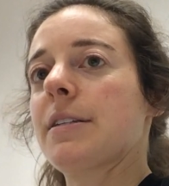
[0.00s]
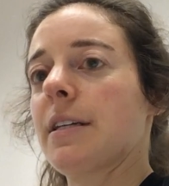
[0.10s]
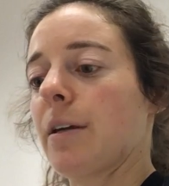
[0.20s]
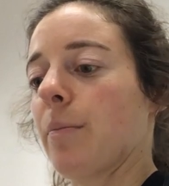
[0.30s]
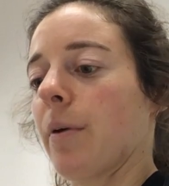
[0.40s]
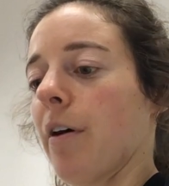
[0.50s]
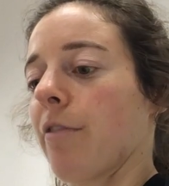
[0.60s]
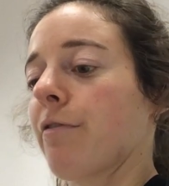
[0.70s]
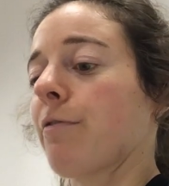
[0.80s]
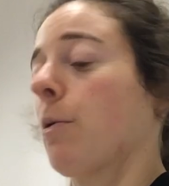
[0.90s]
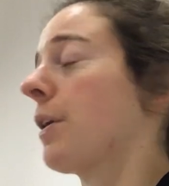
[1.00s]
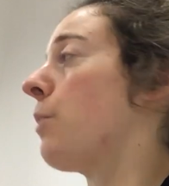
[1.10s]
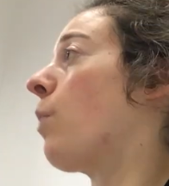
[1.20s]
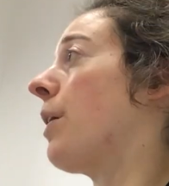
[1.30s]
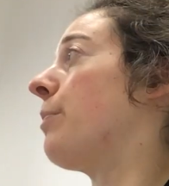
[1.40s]
team of
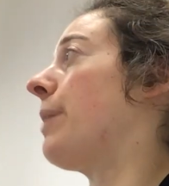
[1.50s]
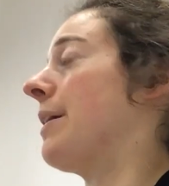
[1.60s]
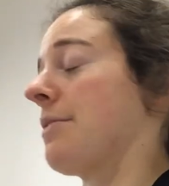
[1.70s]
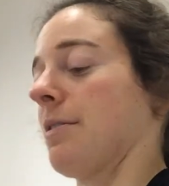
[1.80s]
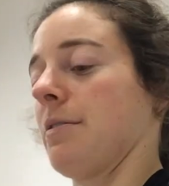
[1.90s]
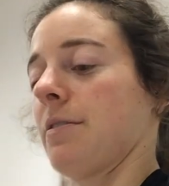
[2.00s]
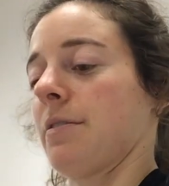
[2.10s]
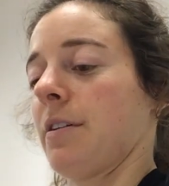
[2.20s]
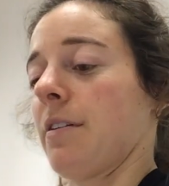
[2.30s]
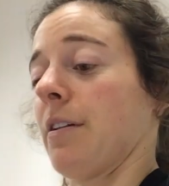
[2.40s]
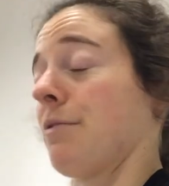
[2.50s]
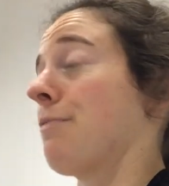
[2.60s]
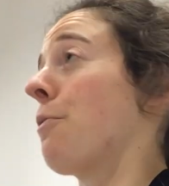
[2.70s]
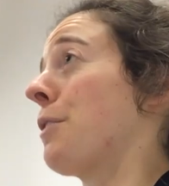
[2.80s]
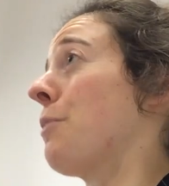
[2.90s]
41 pacers. That's
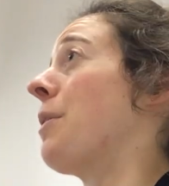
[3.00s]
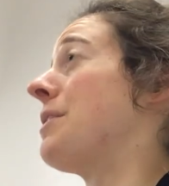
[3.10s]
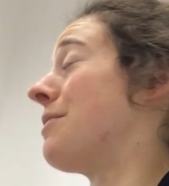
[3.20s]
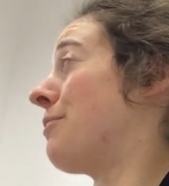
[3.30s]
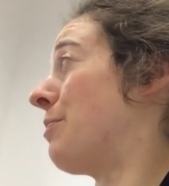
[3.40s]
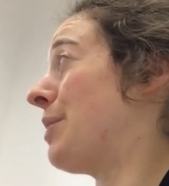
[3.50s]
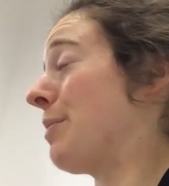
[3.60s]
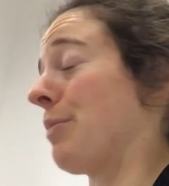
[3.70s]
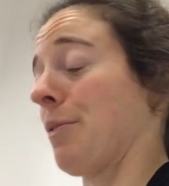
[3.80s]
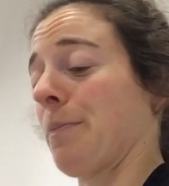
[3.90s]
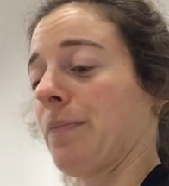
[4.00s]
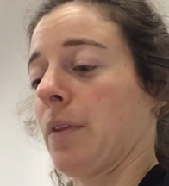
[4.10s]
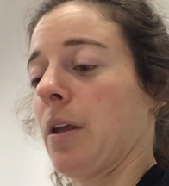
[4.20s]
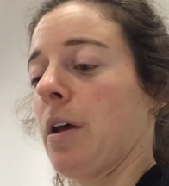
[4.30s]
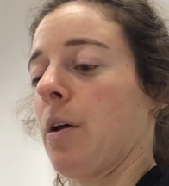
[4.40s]
41 different people
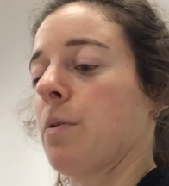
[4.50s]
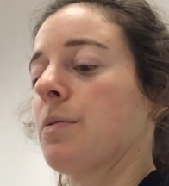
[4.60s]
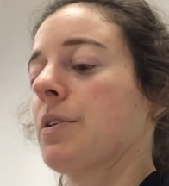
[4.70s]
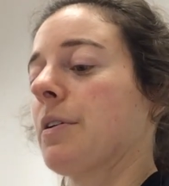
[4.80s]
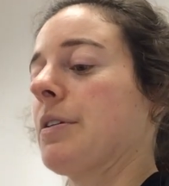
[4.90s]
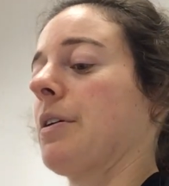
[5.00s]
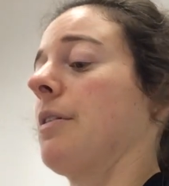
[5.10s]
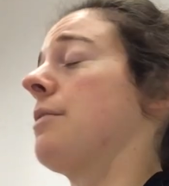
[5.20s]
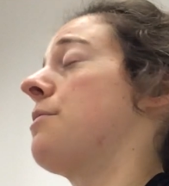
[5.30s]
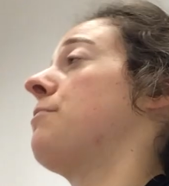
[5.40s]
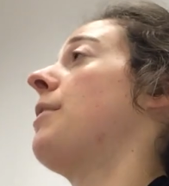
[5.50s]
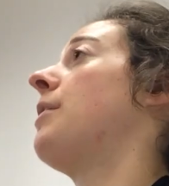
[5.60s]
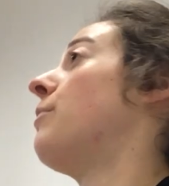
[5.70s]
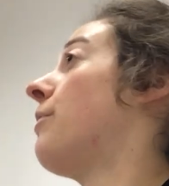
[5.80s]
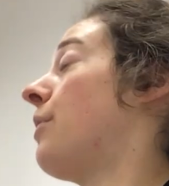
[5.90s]
who took turns
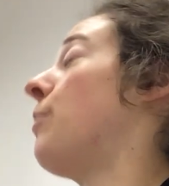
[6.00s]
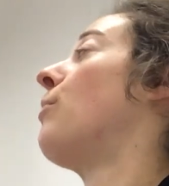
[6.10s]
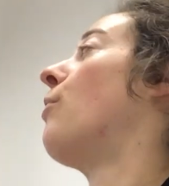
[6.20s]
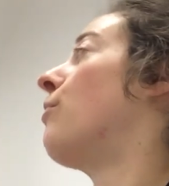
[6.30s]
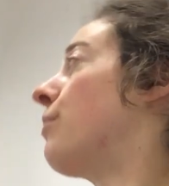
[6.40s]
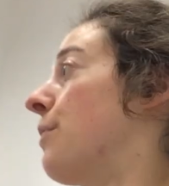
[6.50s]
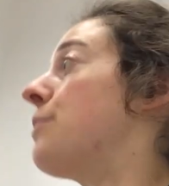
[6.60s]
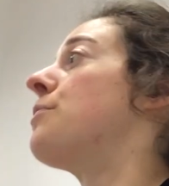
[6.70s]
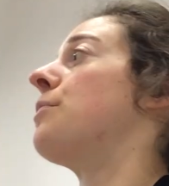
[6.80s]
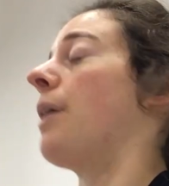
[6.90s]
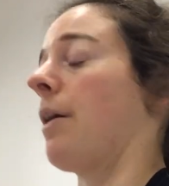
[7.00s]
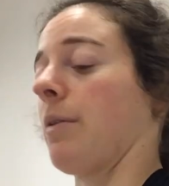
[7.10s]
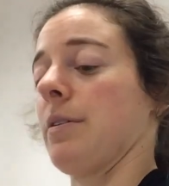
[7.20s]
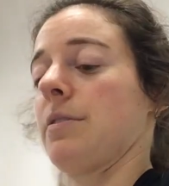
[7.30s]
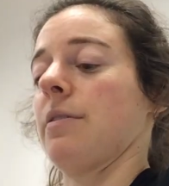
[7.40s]
running with him over the two
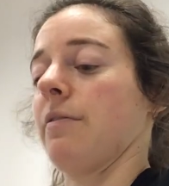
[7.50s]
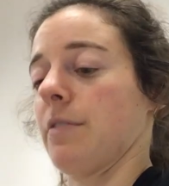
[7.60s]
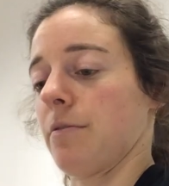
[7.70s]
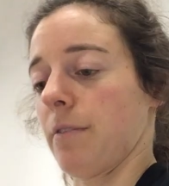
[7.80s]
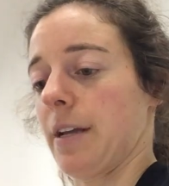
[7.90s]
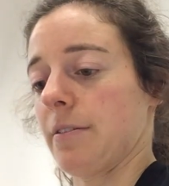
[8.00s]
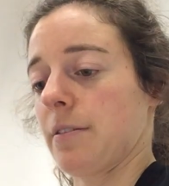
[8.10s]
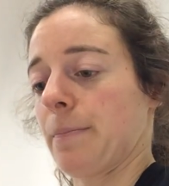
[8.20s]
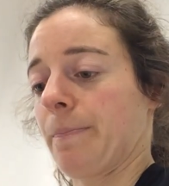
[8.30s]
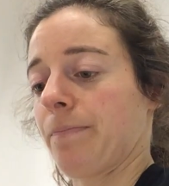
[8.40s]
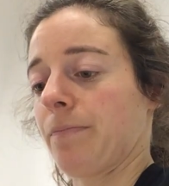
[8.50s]
hours of his race.